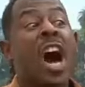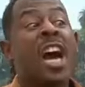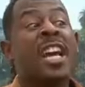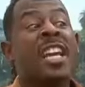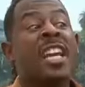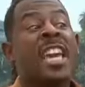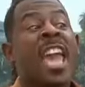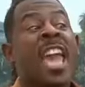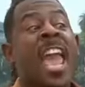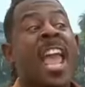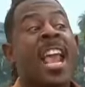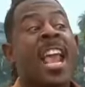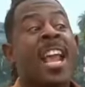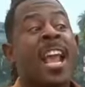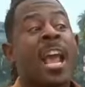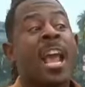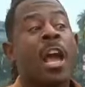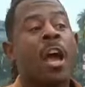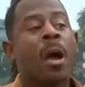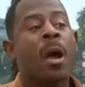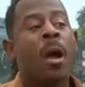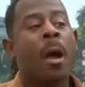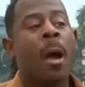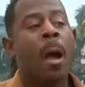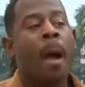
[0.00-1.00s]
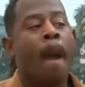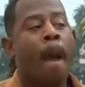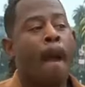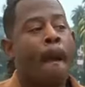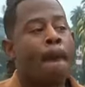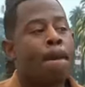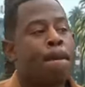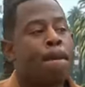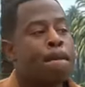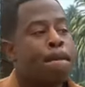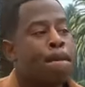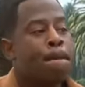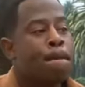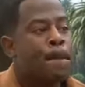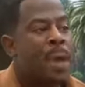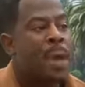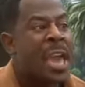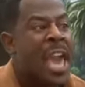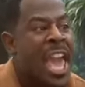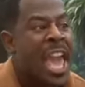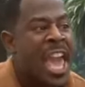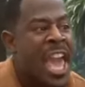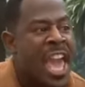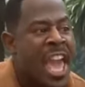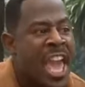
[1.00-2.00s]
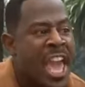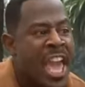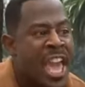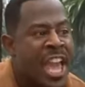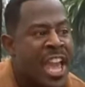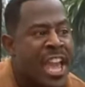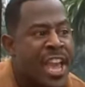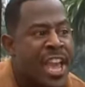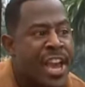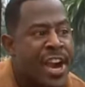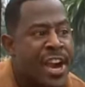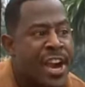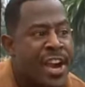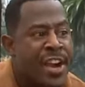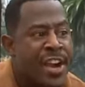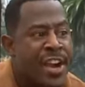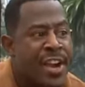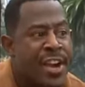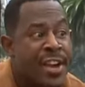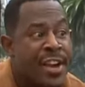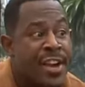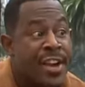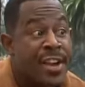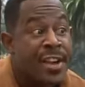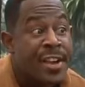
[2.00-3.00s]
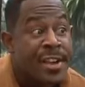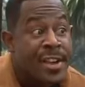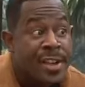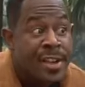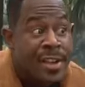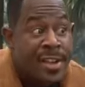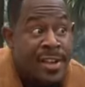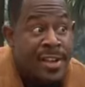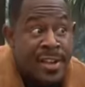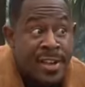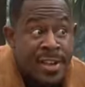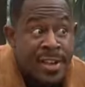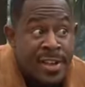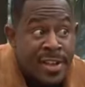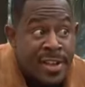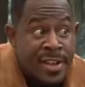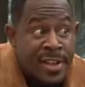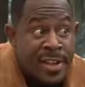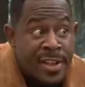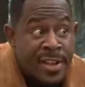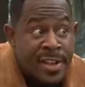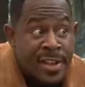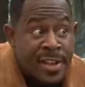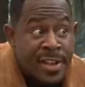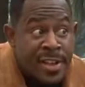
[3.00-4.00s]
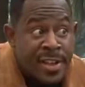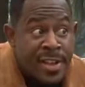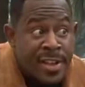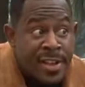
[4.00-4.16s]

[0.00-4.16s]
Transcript: character that gets rejected by the LAPD early on in the